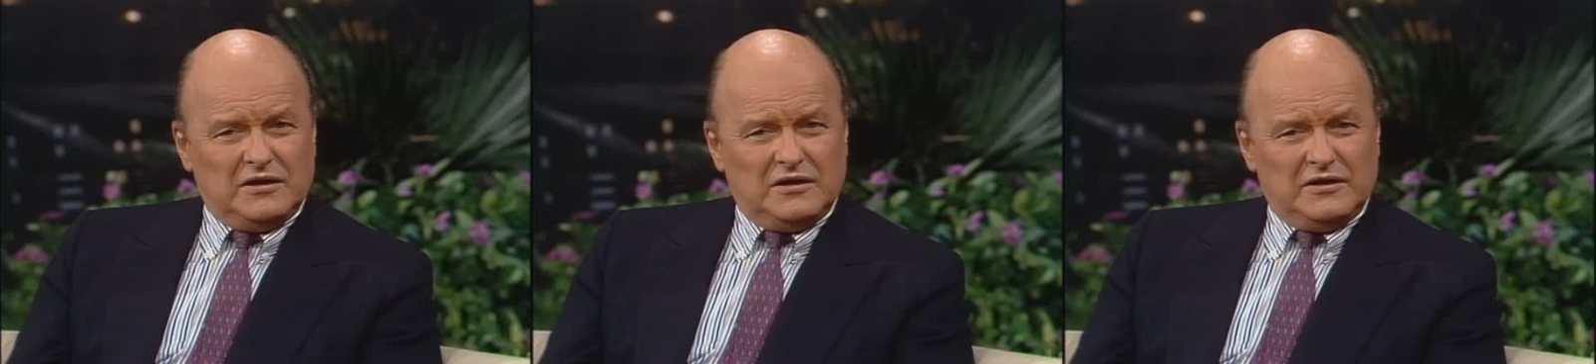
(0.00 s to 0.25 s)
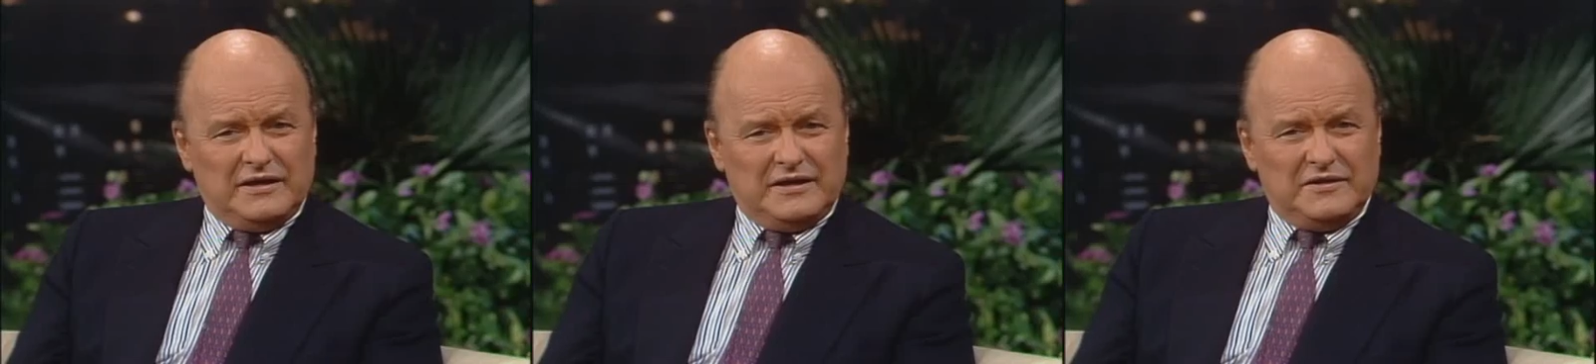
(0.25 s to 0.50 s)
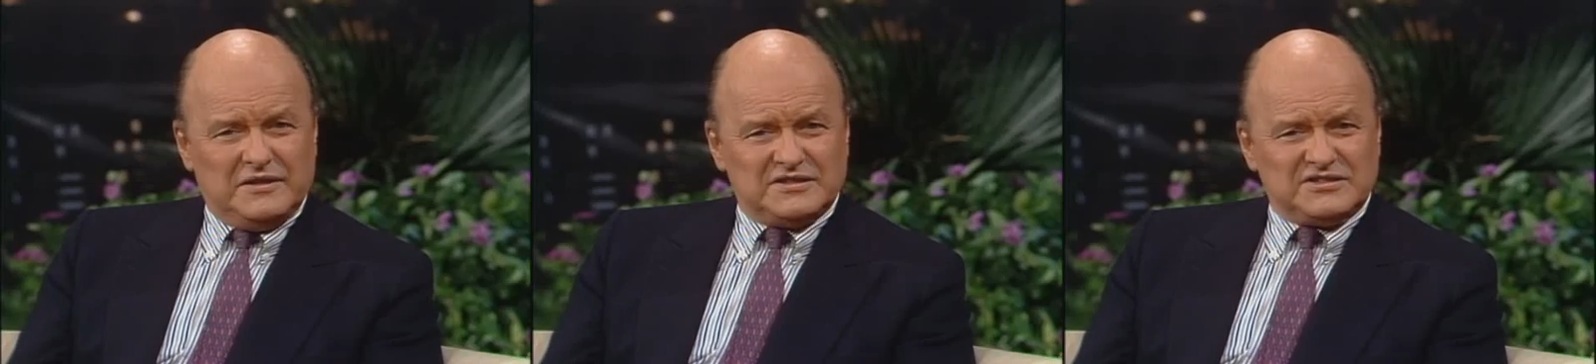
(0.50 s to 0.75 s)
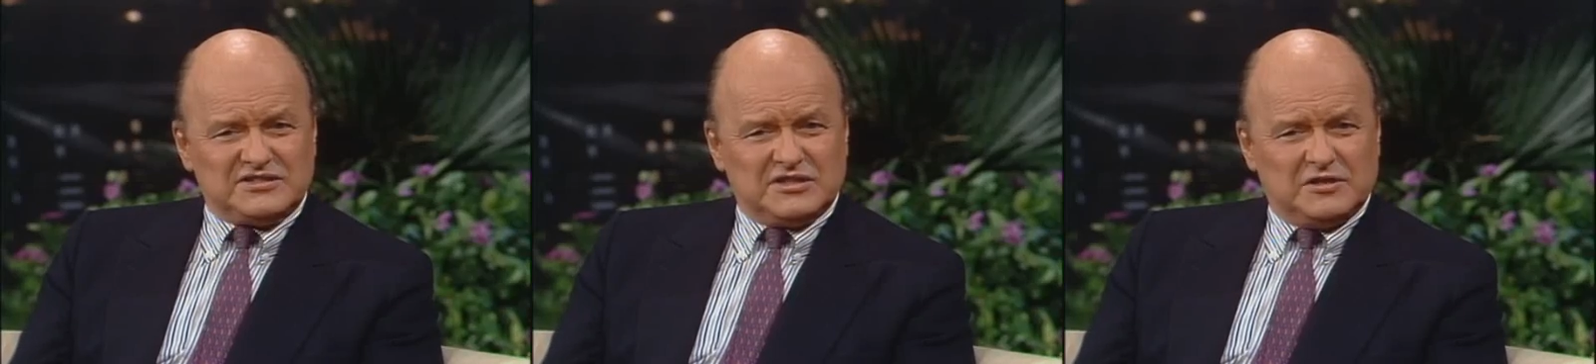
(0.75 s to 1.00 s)
in
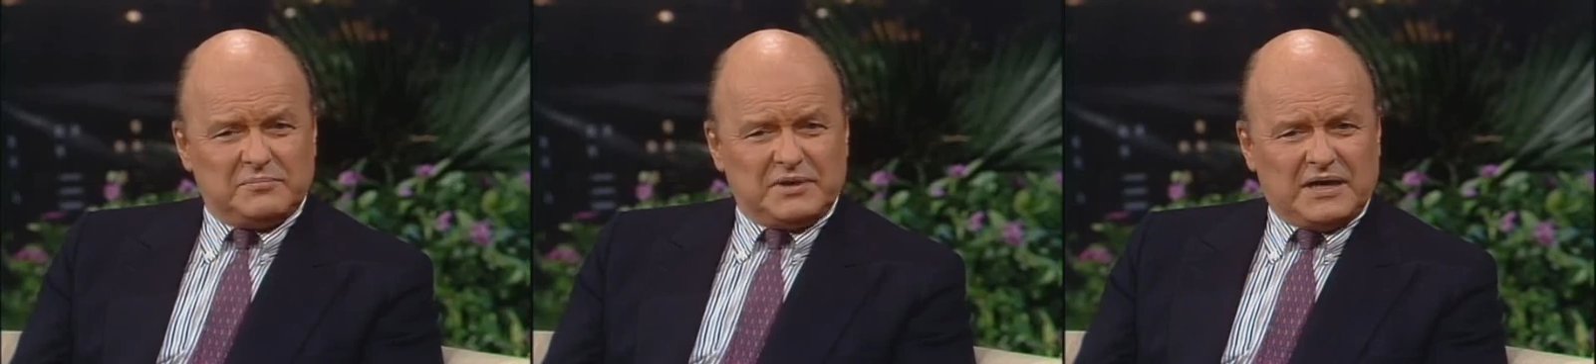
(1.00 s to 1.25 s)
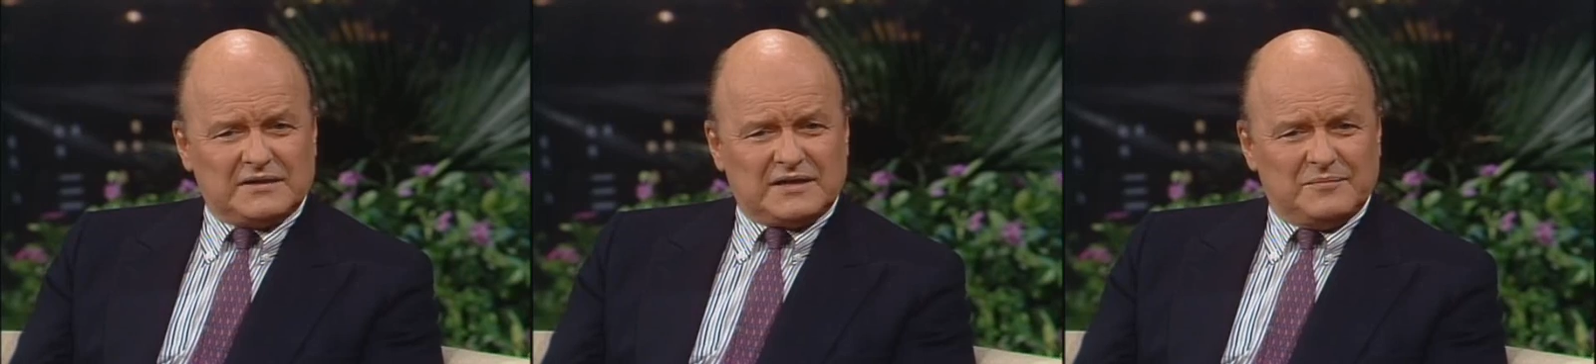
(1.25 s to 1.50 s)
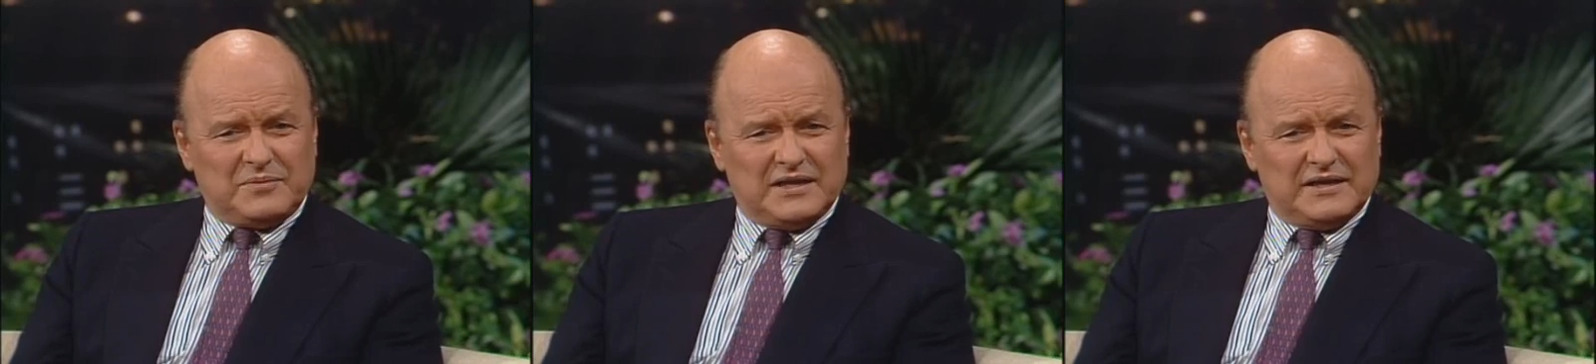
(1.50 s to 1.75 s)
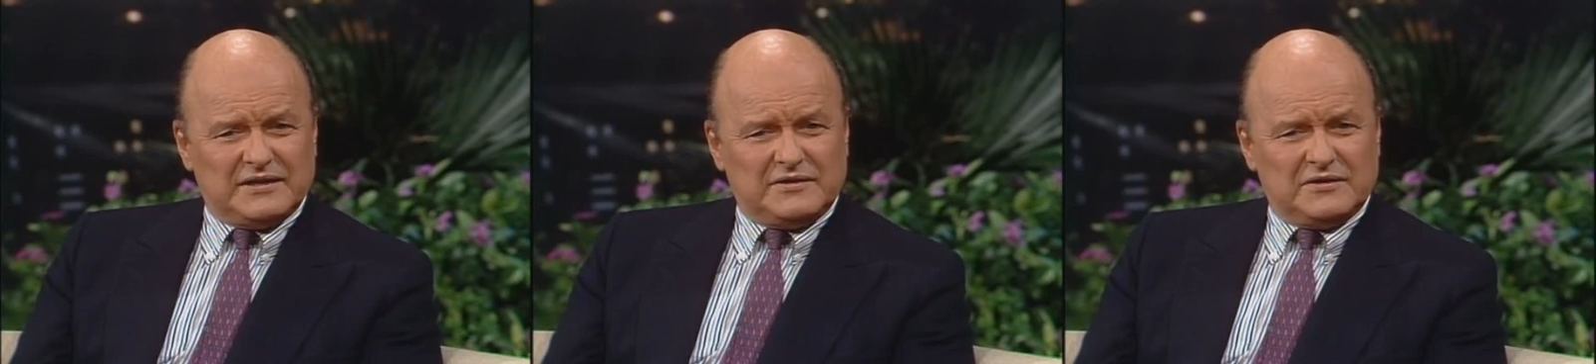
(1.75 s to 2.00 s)
this part I
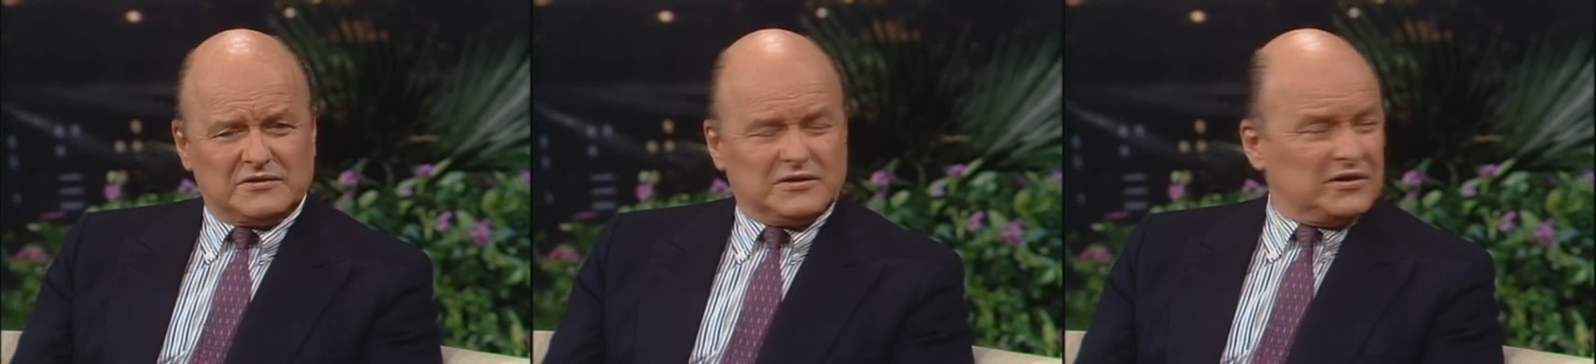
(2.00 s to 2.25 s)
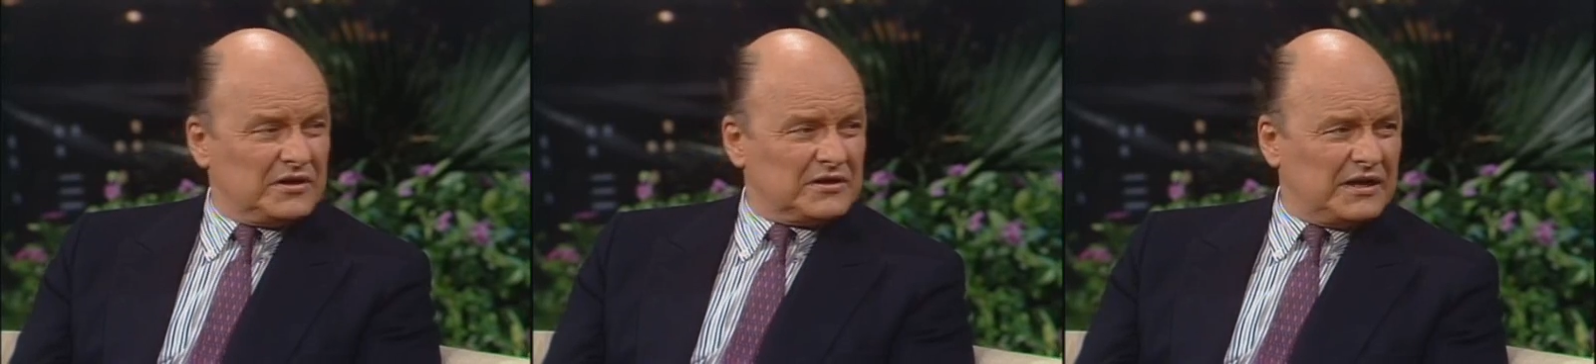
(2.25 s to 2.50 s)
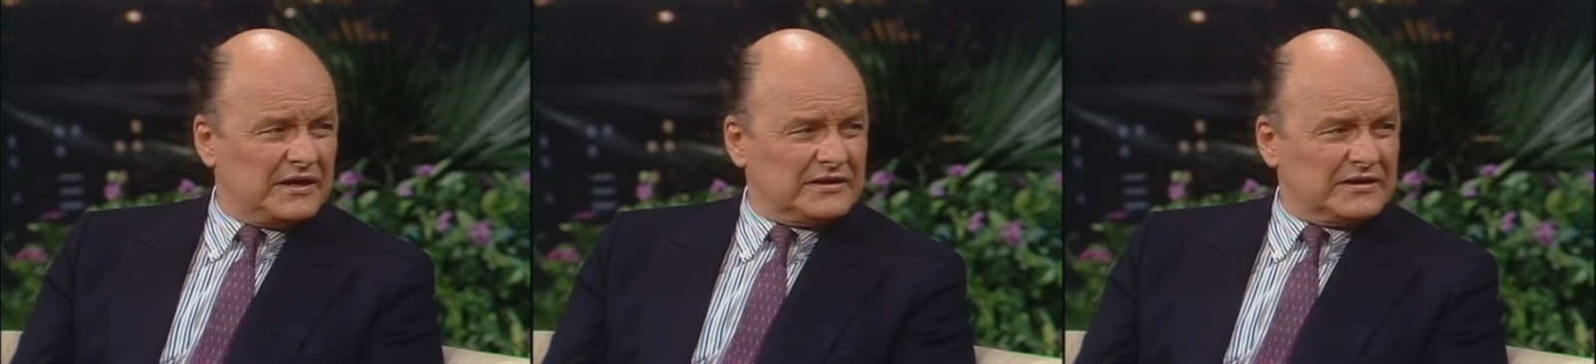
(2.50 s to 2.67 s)
played, Colonel Klink,